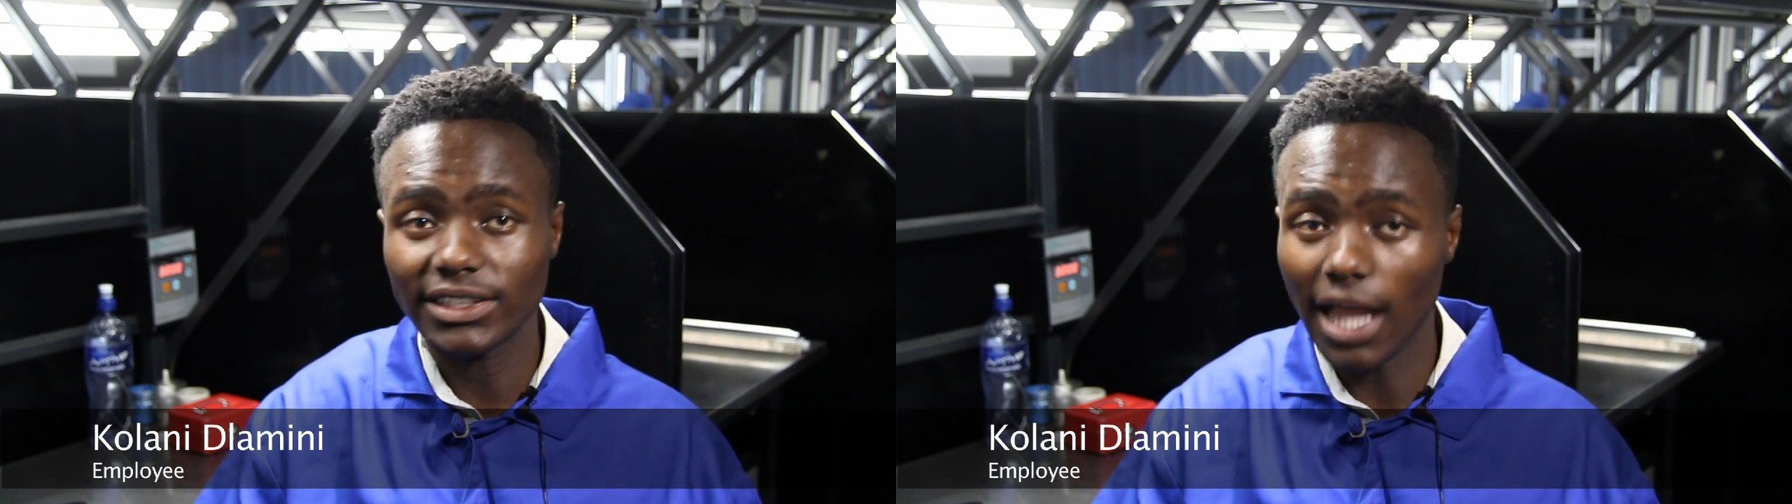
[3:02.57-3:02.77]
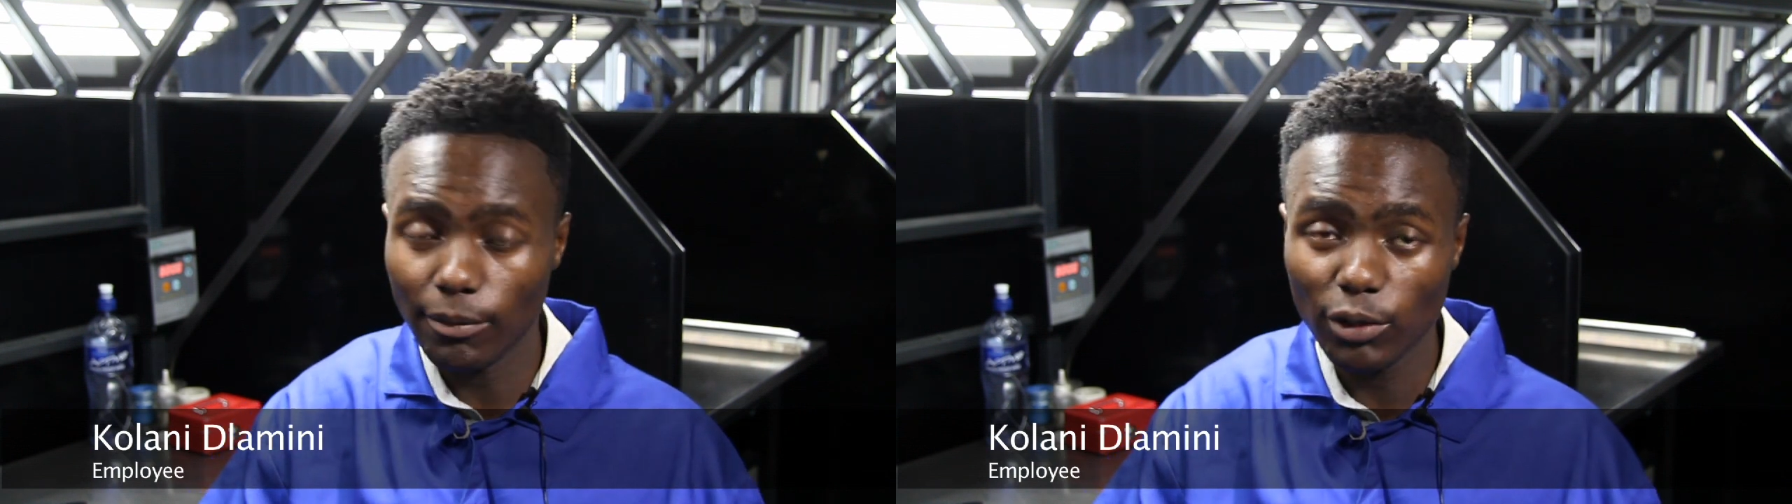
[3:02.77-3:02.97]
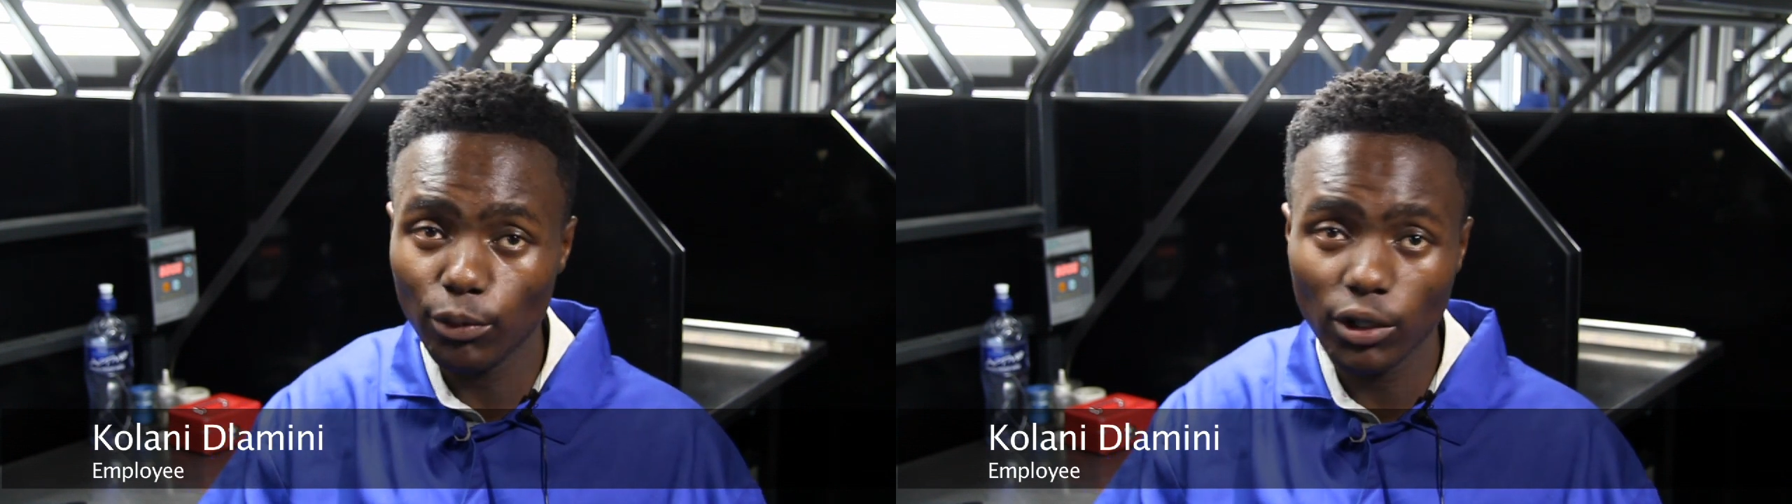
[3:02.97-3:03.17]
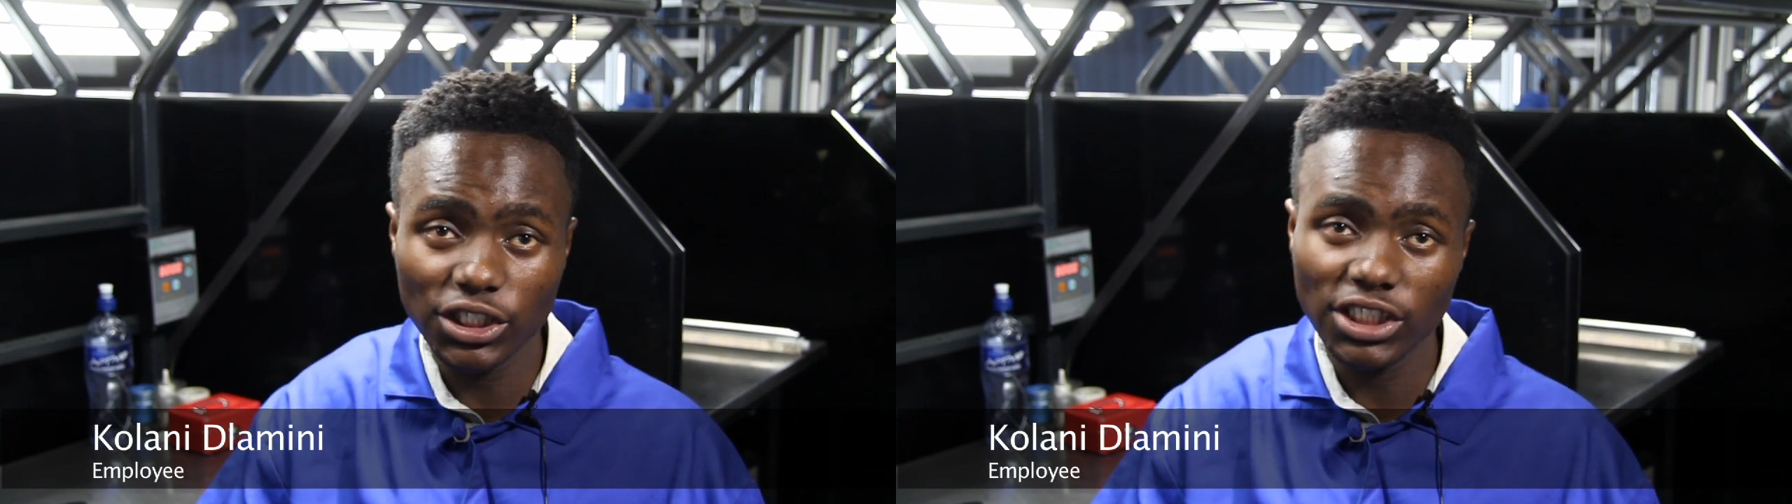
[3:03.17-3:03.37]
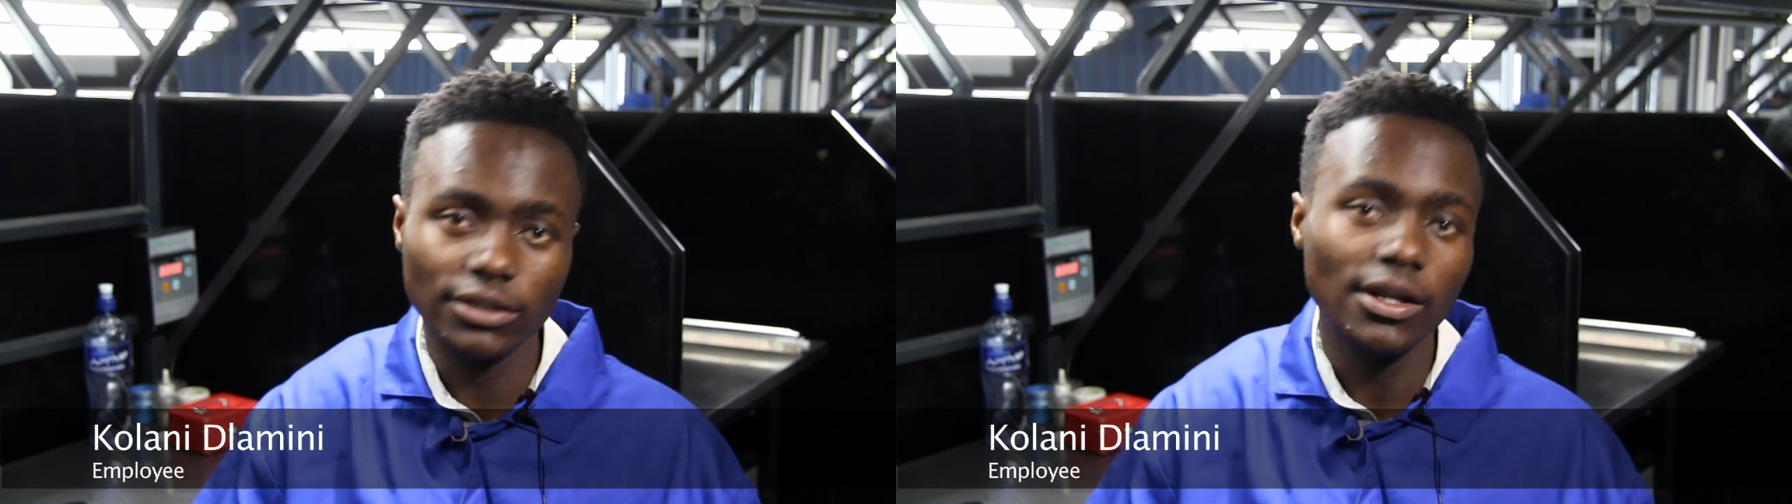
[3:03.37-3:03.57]
diamond
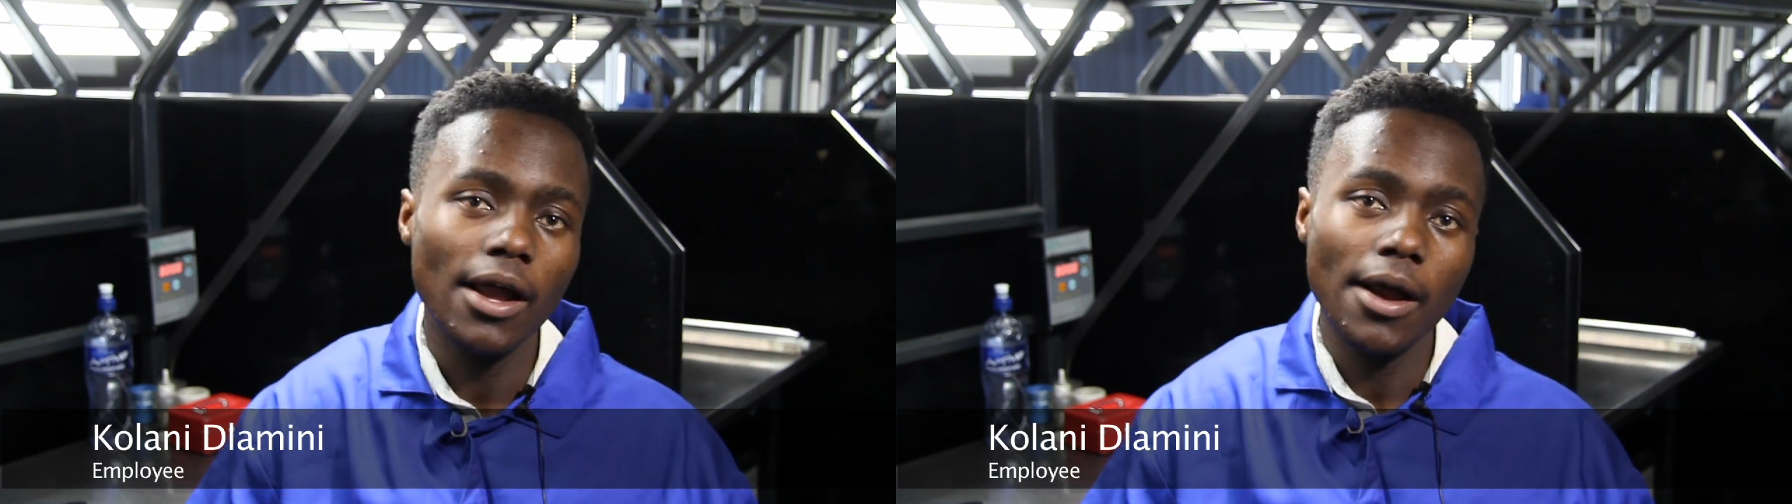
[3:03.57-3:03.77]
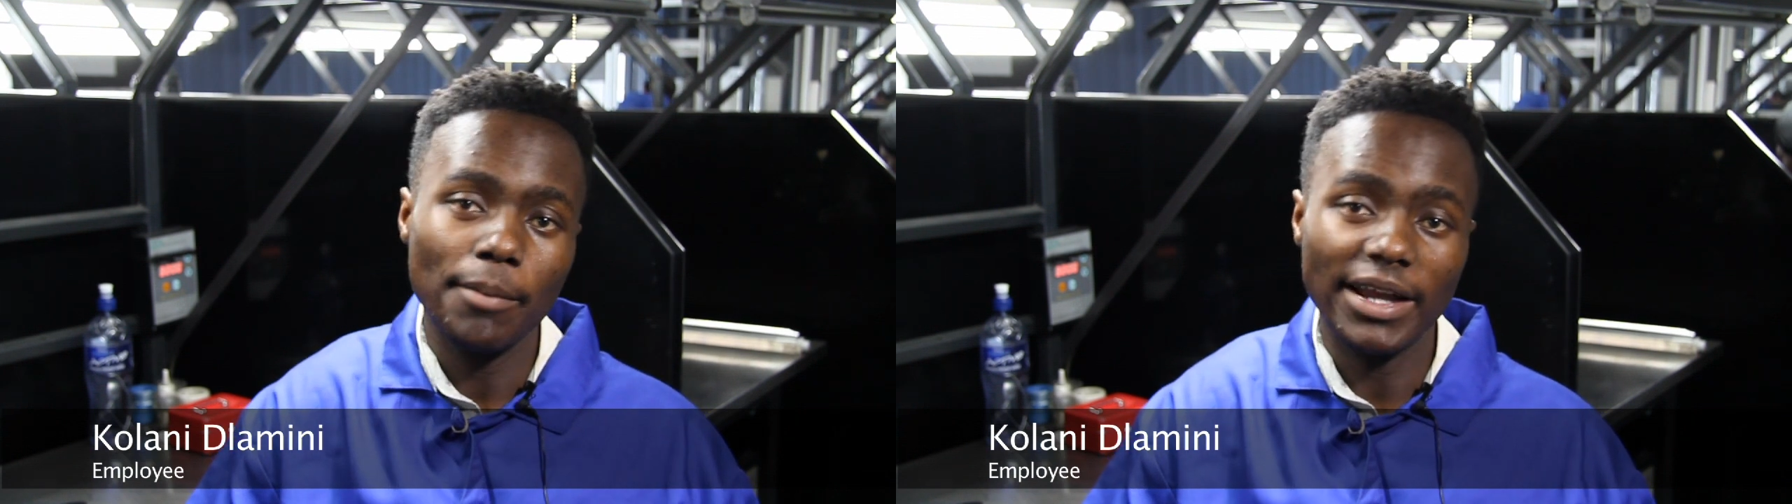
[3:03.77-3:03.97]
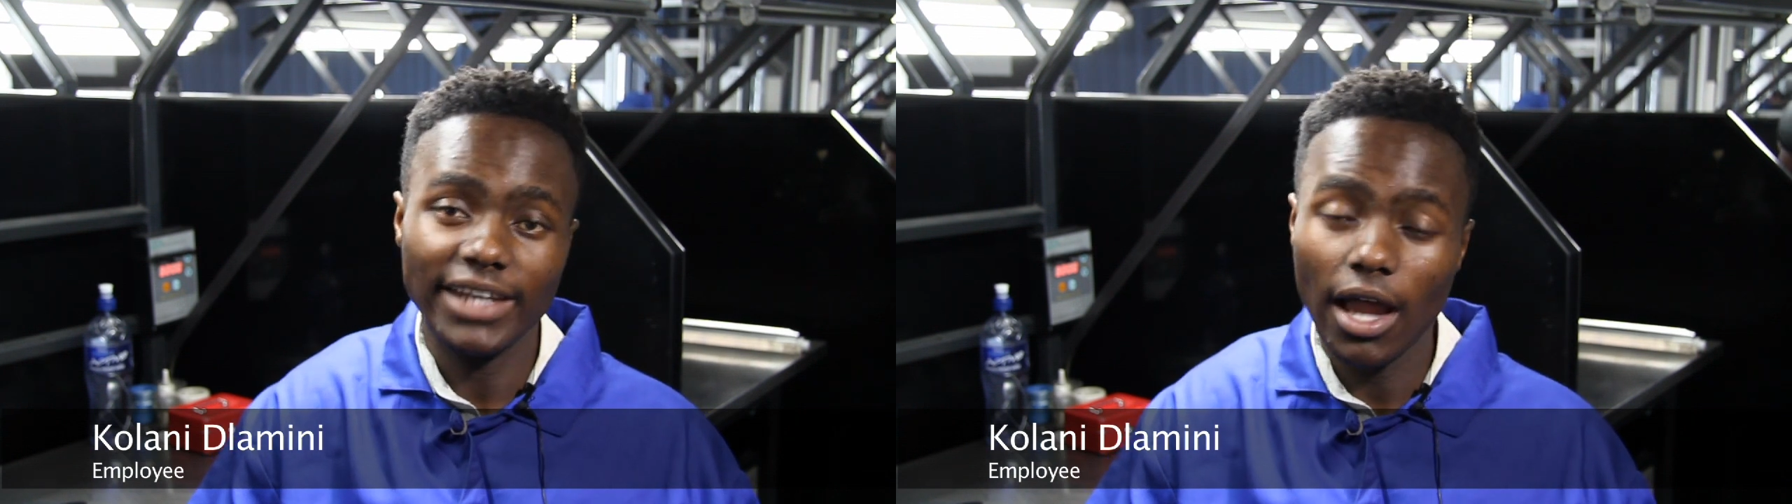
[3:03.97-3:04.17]
polishing, but